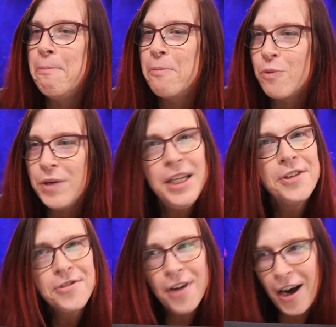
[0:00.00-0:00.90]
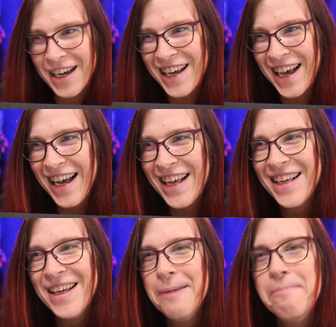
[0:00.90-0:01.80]
We need to talk
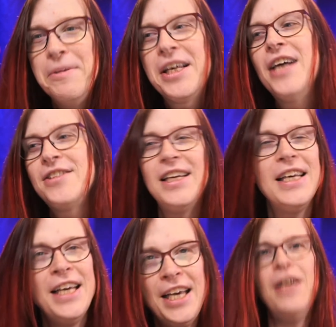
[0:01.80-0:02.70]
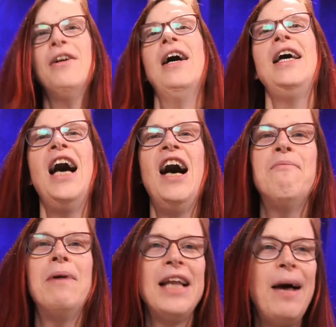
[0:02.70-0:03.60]
because here I have
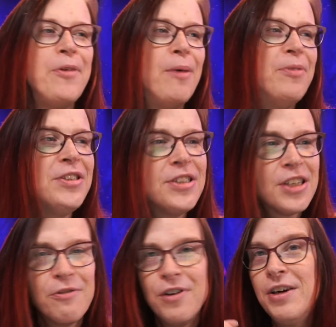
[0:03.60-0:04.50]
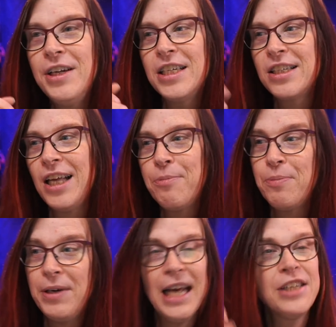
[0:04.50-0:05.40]
my laptop. This is a very nice laptop.
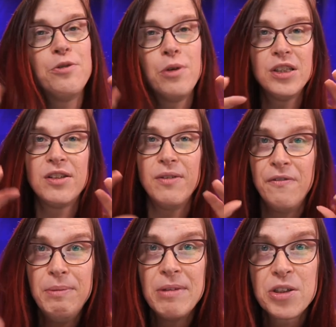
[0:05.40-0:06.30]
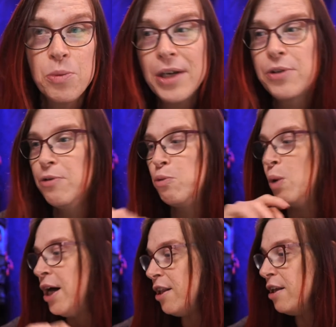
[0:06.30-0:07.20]
It actually runs vMix quite
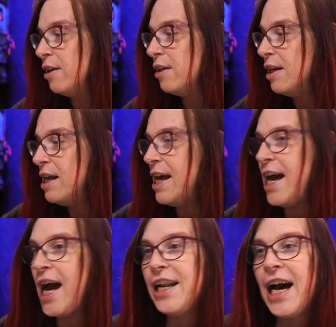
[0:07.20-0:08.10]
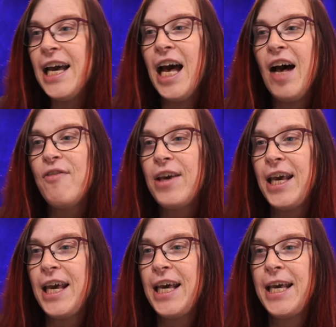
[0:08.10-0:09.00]
well, and I have
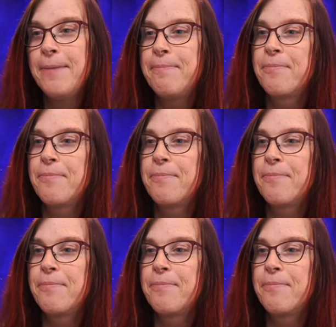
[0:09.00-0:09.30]
it